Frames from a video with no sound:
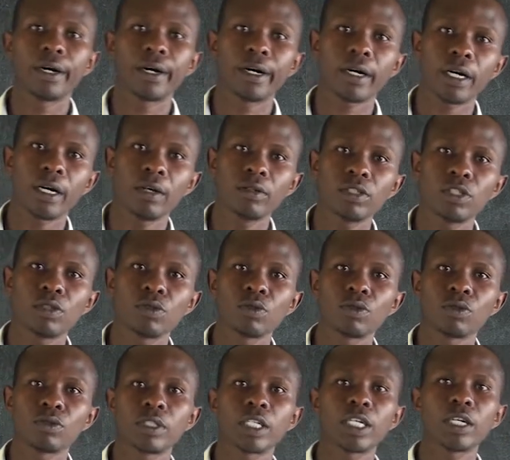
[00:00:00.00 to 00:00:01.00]
accounts, we
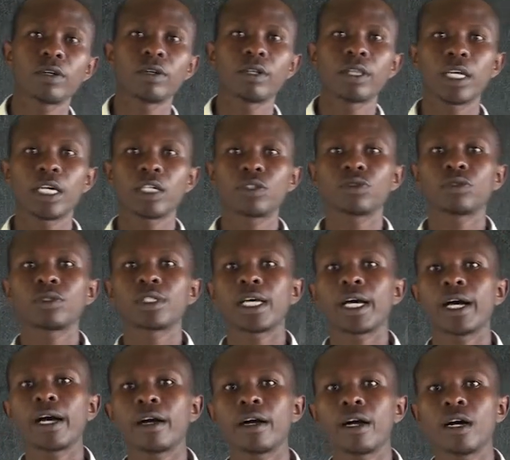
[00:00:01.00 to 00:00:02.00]
will check on their Twitter
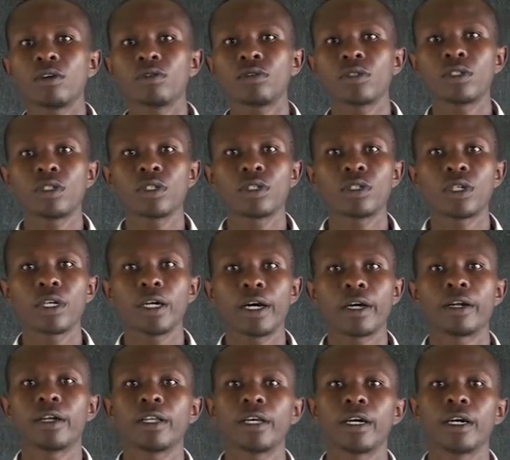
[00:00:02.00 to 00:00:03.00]
accounts
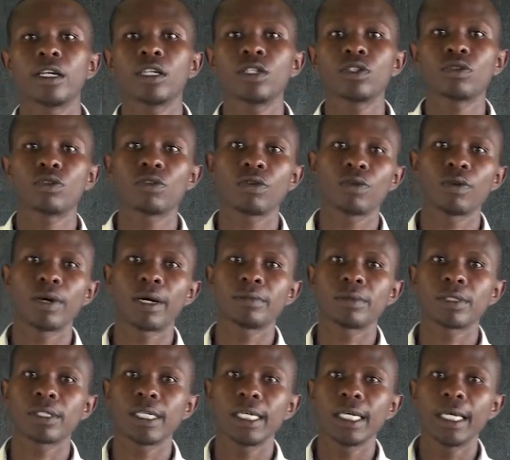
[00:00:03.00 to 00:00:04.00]
and their
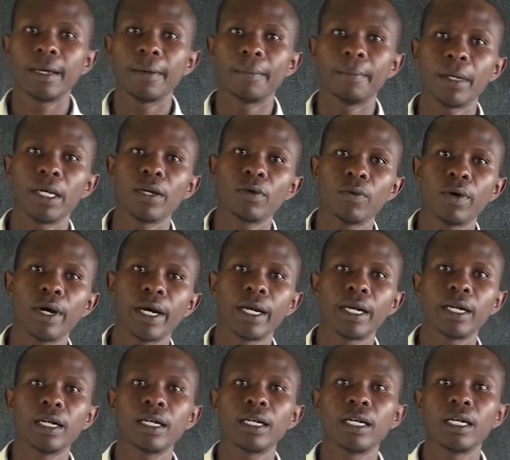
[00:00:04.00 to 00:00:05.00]
Instagrams.
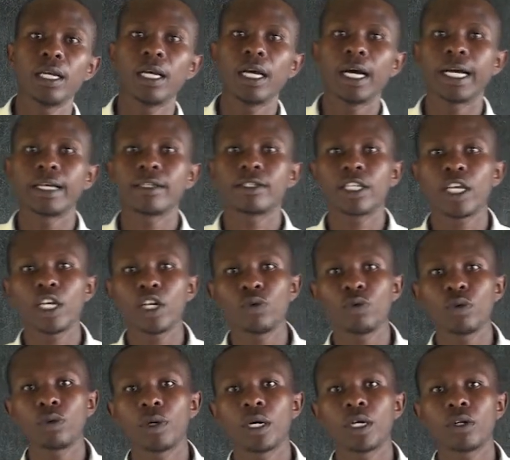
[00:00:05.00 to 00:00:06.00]
Meanwhile, I said
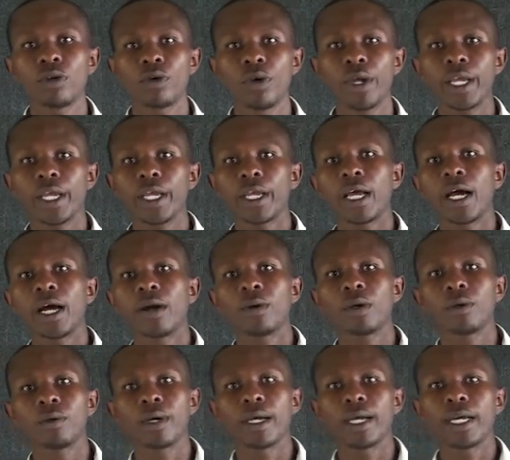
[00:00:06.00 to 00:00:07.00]
we were doing, uh,
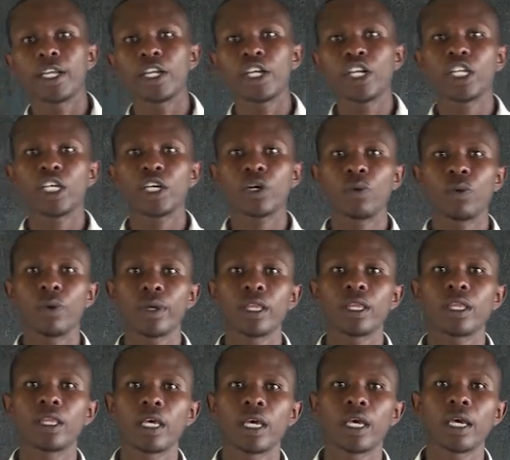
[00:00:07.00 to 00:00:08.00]
we were dealing
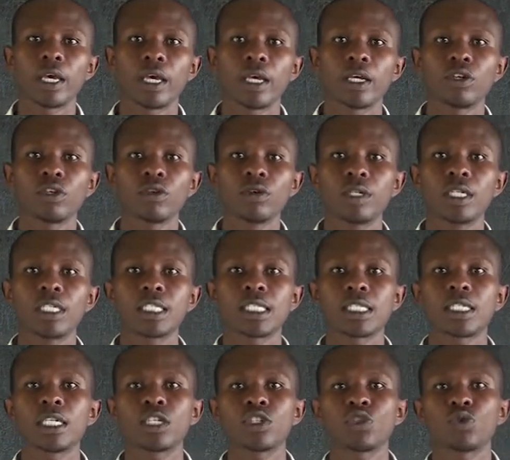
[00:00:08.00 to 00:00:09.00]
with the Unit
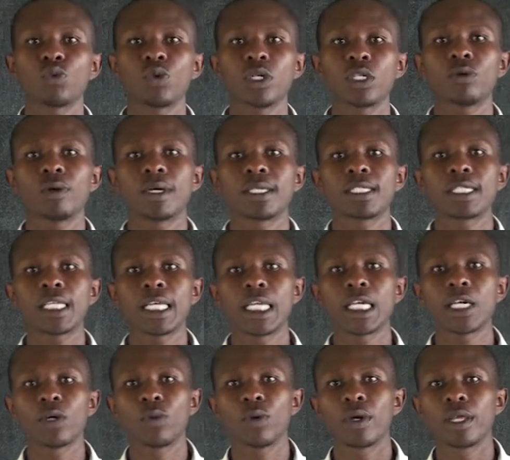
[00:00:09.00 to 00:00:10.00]
6, which was
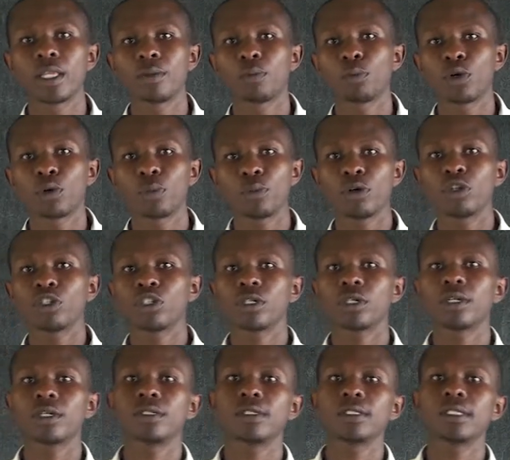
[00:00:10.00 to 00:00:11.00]
dealing with the
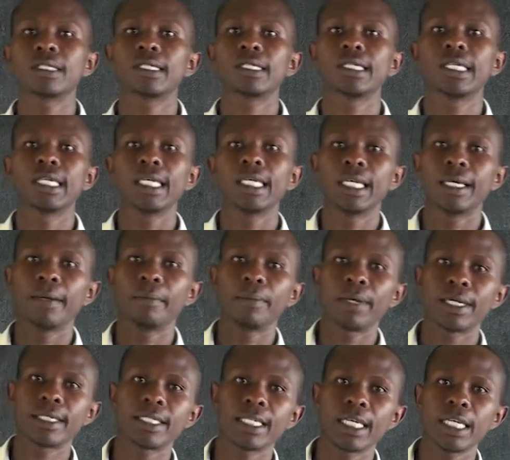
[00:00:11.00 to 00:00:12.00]
proportions,
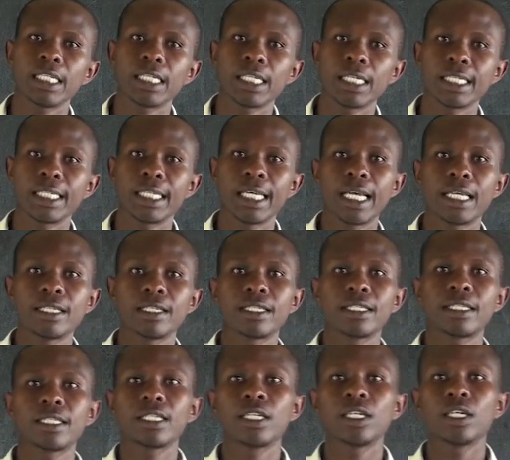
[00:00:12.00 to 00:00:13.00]

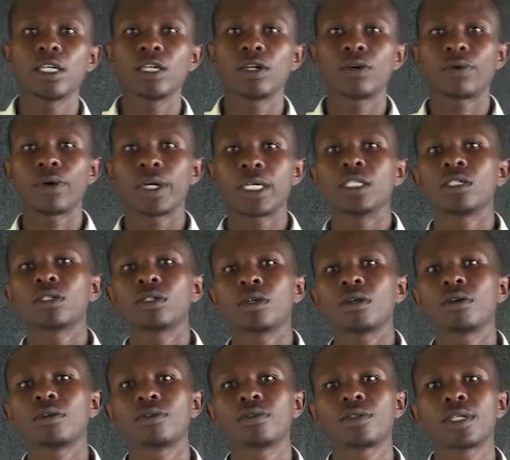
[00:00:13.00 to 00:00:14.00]
percentages,
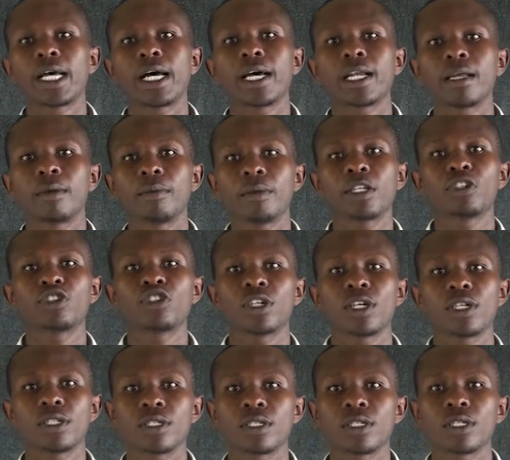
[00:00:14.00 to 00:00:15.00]
ratios, and the
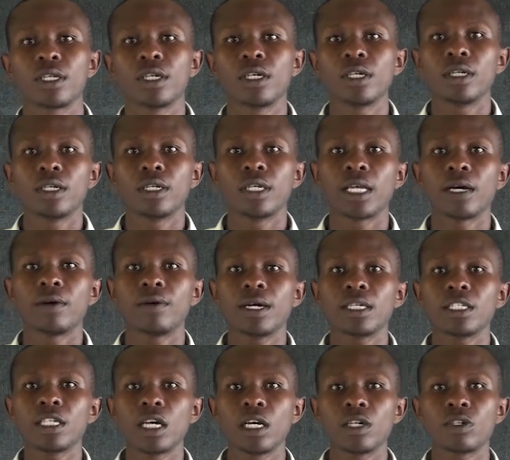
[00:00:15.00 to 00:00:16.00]
mixtures. Now,
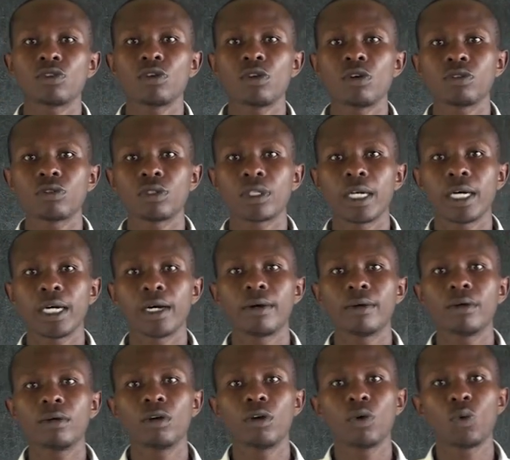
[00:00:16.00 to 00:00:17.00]
as I talk
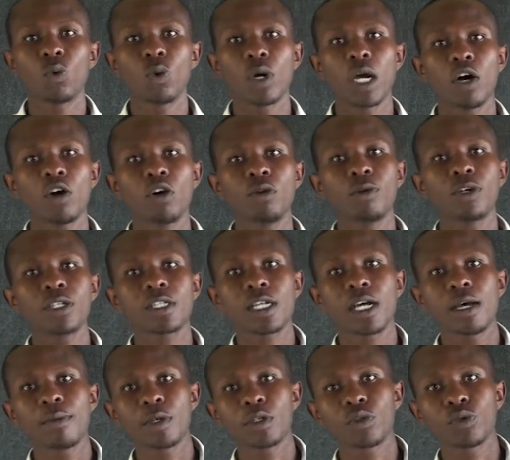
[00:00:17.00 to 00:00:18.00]
now, we are almost
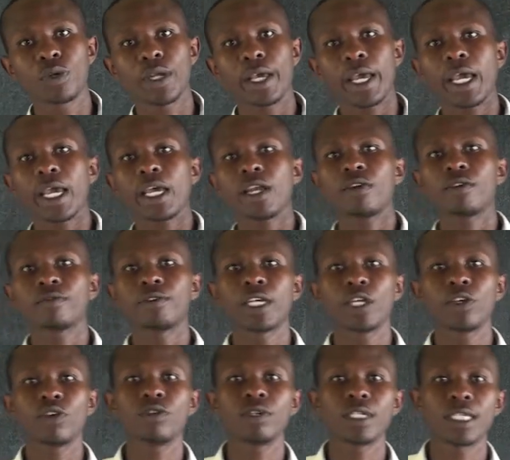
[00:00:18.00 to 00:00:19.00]
coming to the end of the
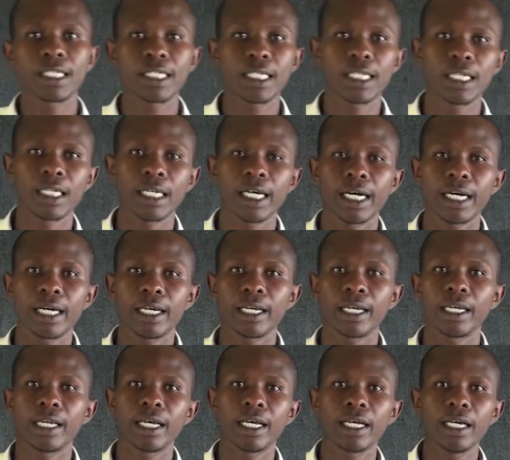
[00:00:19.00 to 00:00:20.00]
unit,
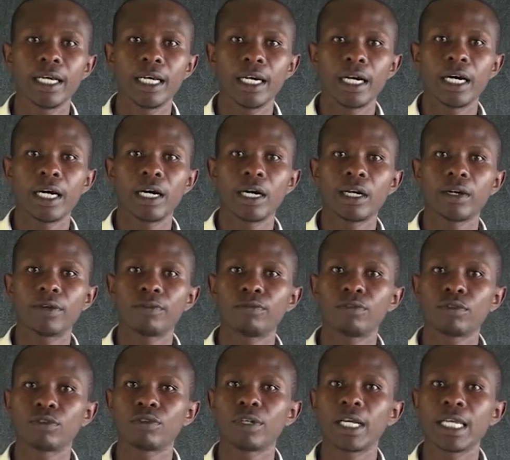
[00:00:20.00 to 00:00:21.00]
and uh,
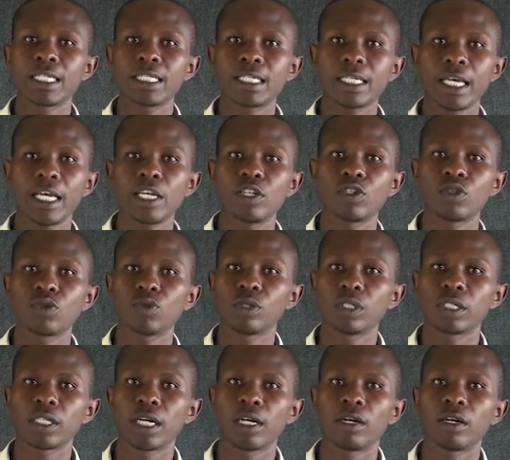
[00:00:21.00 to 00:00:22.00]
for today's case, we
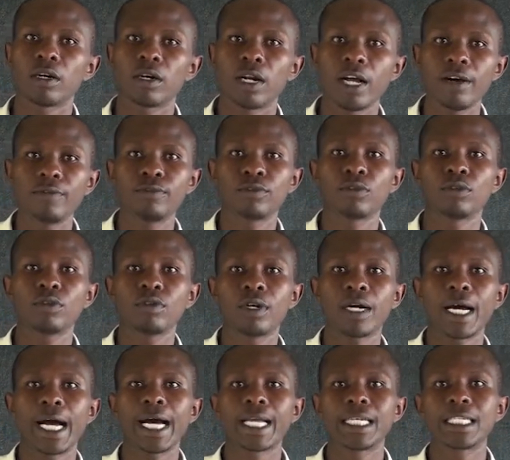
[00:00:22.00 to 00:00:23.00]
shall have to look
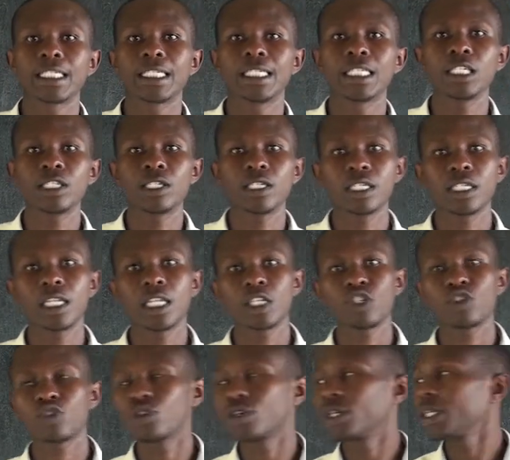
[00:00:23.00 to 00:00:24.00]
at this
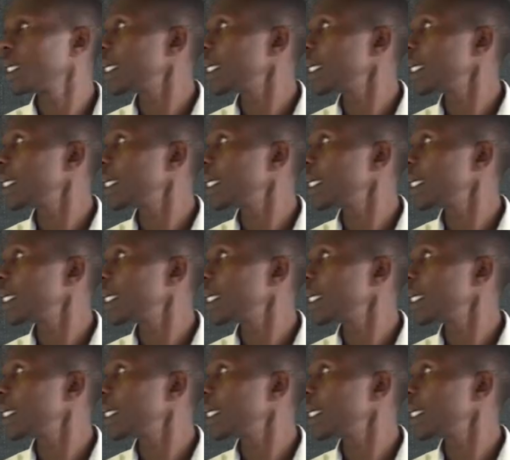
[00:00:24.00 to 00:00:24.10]
lesson